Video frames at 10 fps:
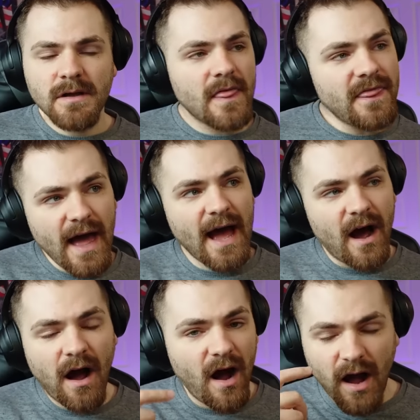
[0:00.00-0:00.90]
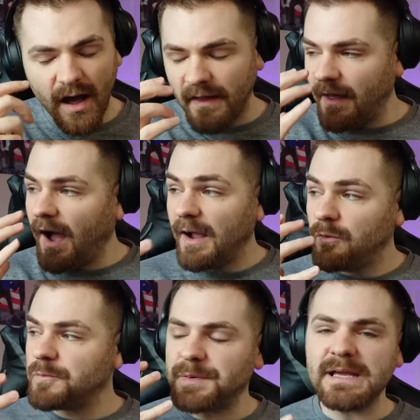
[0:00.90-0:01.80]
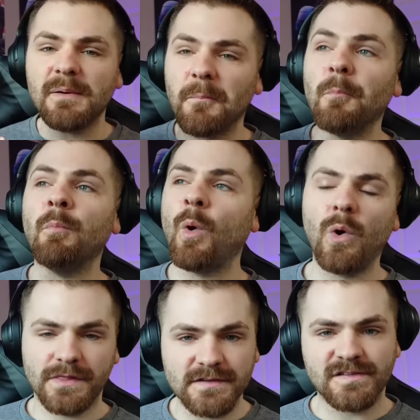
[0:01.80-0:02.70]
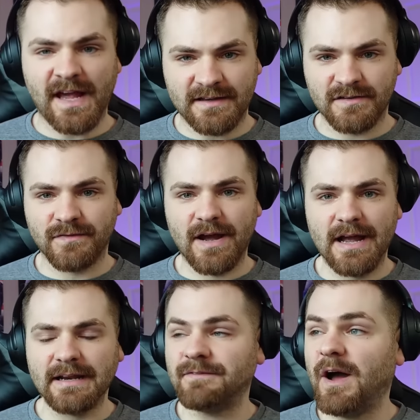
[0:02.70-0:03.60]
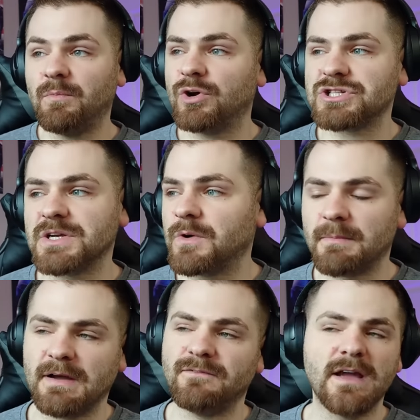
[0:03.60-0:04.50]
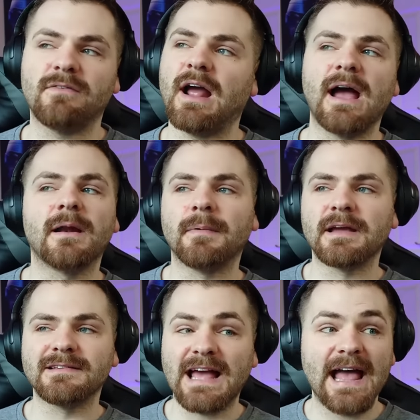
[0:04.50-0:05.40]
That, I would be more than satisfied if I'm watching one of my favorite animes